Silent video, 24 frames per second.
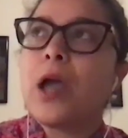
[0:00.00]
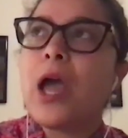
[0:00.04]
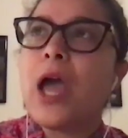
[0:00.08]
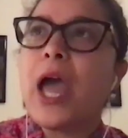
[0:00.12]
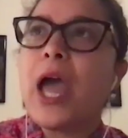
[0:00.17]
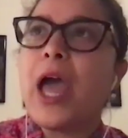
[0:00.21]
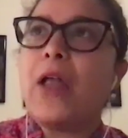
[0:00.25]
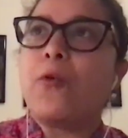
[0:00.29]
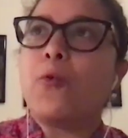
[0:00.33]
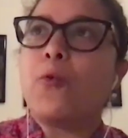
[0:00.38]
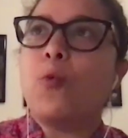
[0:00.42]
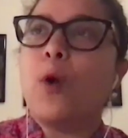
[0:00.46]

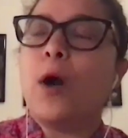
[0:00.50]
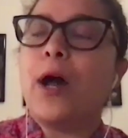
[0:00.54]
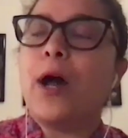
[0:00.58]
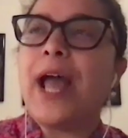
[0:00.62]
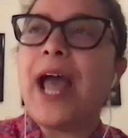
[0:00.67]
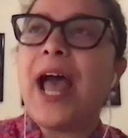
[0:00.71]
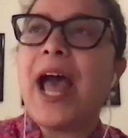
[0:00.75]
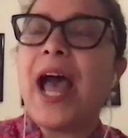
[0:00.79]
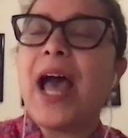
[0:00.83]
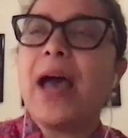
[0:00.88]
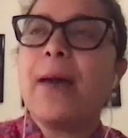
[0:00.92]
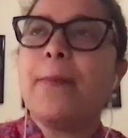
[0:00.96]
And what
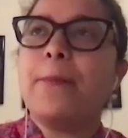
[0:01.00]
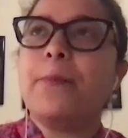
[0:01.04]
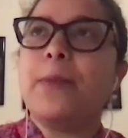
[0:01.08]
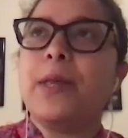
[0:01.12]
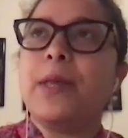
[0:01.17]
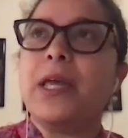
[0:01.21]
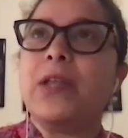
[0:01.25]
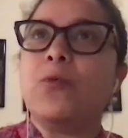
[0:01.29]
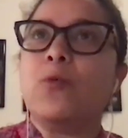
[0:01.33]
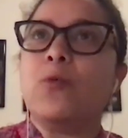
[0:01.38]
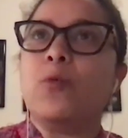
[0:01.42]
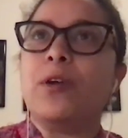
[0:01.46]

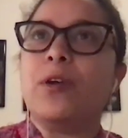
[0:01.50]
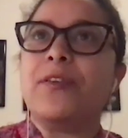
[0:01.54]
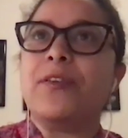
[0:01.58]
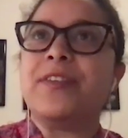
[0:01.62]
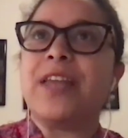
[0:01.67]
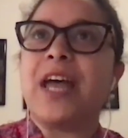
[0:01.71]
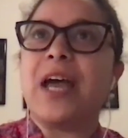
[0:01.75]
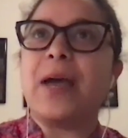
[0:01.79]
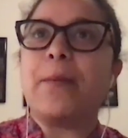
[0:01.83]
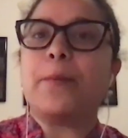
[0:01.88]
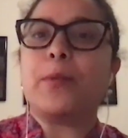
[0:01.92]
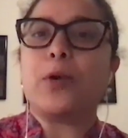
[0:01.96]
happened was
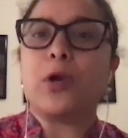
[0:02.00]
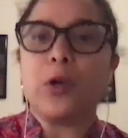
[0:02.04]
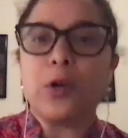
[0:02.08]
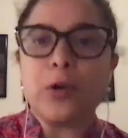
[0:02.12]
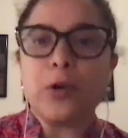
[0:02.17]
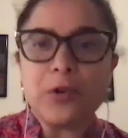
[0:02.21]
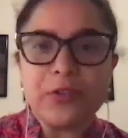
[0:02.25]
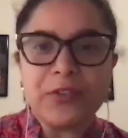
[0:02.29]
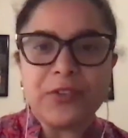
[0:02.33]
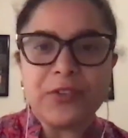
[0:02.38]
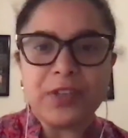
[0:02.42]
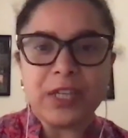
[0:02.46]
that
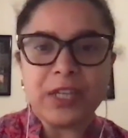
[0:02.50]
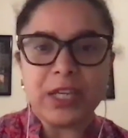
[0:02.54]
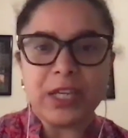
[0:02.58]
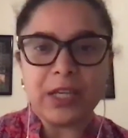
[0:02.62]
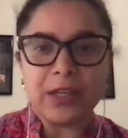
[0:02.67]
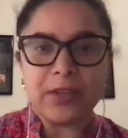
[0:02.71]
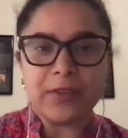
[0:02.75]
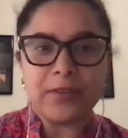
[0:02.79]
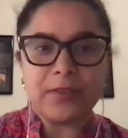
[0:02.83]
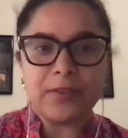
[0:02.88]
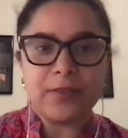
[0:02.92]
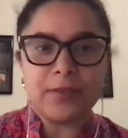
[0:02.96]

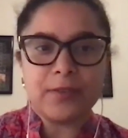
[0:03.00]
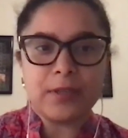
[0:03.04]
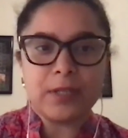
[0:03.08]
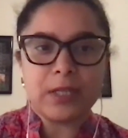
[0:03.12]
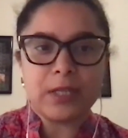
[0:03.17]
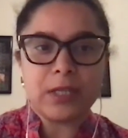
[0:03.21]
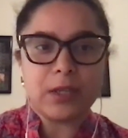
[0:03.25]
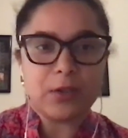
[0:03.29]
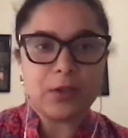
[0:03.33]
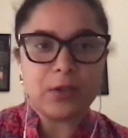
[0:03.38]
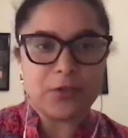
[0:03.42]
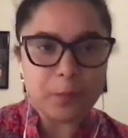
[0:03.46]
Perseus
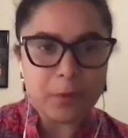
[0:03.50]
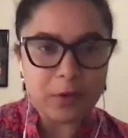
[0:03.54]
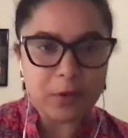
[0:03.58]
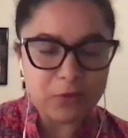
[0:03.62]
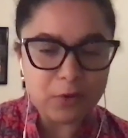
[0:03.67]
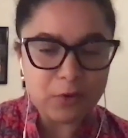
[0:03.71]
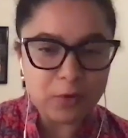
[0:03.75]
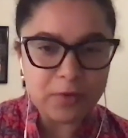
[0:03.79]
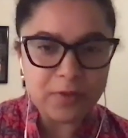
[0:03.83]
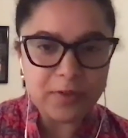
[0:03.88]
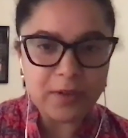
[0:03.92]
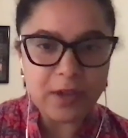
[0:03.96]
kills
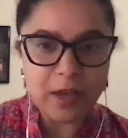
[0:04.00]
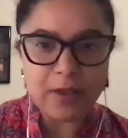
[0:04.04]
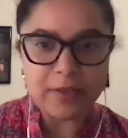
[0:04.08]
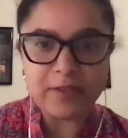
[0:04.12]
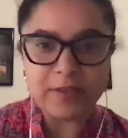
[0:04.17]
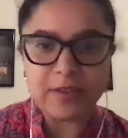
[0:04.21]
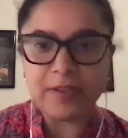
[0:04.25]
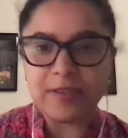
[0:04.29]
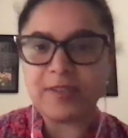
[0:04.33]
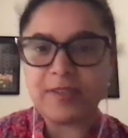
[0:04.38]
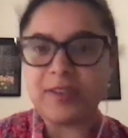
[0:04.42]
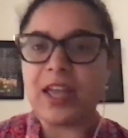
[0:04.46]
Medusa
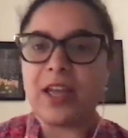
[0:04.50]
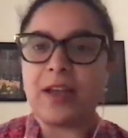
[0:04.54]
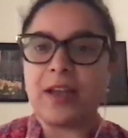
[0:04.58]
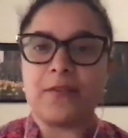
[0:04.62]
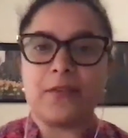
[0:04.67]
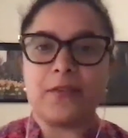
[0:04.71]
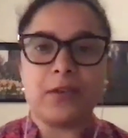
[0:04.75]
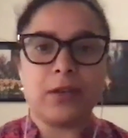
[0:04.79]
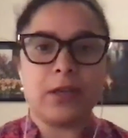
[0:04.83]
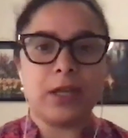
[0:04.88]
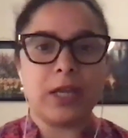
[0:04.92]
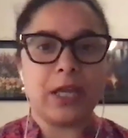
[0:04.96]
to save
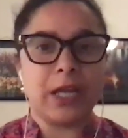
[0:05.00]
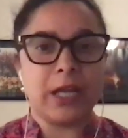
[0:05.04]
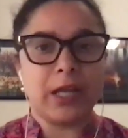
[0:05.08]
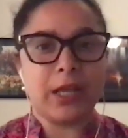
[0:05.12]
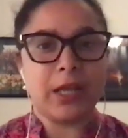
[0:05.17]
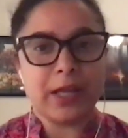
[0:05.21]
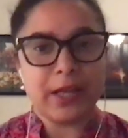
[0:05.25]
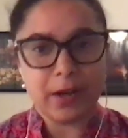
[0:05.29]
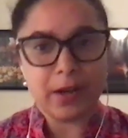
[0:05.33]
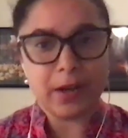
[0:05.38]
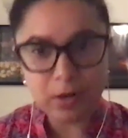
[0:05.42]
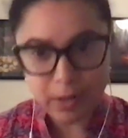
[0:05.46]

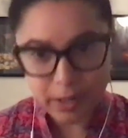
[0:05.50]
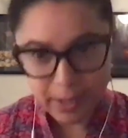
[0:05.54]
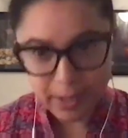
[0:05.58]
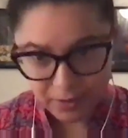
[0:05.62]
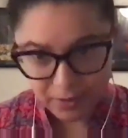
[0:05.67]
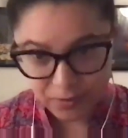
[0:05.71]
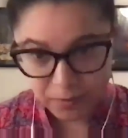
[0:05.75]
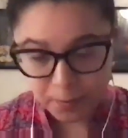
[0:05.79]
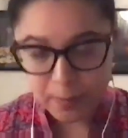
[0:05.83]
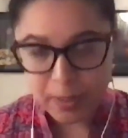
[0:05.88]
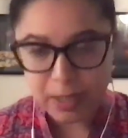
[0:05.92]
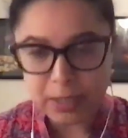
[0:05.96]

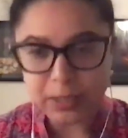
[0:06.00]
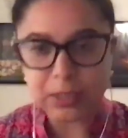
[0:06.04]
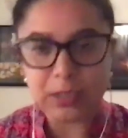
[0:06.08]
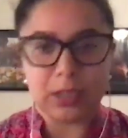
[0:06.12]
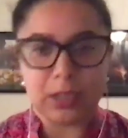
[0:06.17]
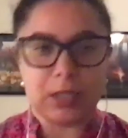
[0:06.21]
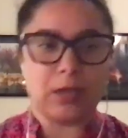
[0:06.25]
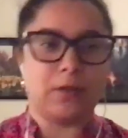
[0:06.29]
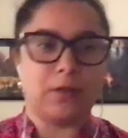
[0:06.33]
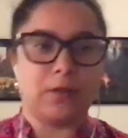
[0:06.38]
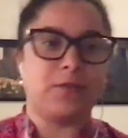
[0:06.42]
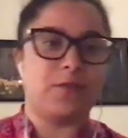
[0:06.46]
his
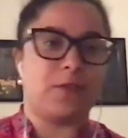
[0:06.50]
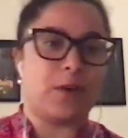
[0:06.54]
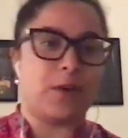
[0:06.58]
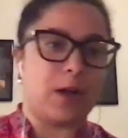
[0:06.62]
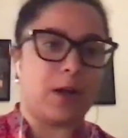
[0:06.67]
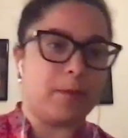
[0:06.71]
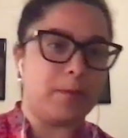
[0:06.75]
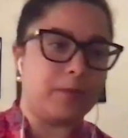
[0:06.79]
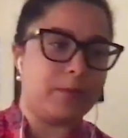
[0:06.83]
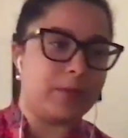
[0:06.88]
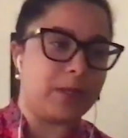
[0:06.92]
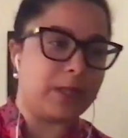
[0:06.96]
mother
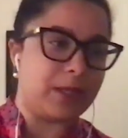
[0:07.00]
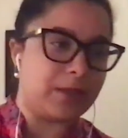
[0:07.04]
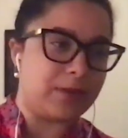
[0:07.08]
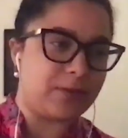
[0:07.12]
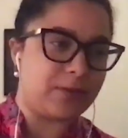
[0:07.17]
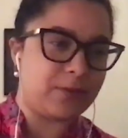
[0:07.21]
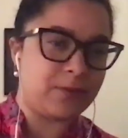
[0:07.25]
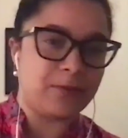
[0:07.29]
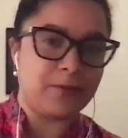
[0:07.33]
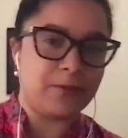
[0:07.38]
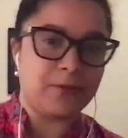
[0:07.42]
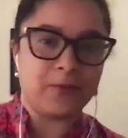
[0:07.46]
from
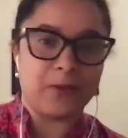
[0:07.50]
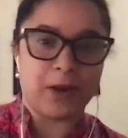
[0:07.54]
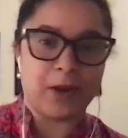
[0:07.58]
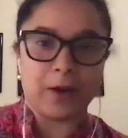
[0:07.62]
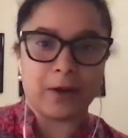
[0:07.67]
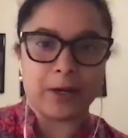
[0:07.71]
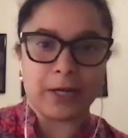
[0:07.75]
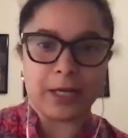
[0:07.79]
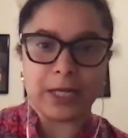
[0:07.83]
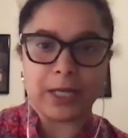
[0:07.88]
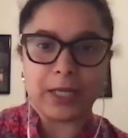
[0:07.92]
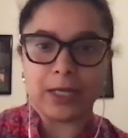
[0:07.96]
this
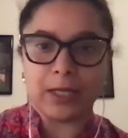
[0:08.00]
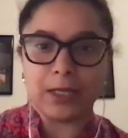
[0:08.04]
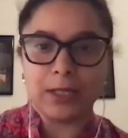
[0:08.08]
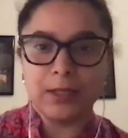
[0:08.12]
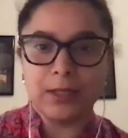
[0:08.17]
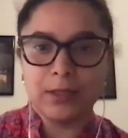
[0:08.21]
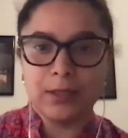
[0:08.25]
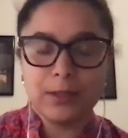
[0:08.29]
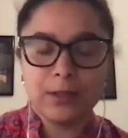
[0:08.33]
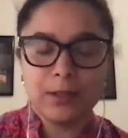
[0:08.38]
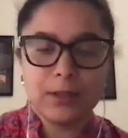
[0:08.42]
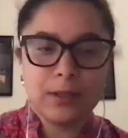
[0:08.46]
very,
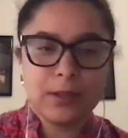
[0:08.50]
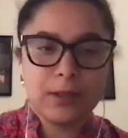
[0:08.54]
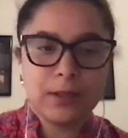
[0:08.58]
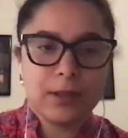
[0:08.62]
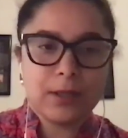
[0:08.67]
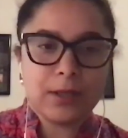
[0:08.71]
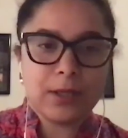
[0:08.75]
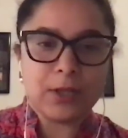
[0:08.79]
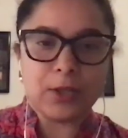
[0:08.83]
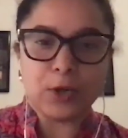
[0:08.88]
you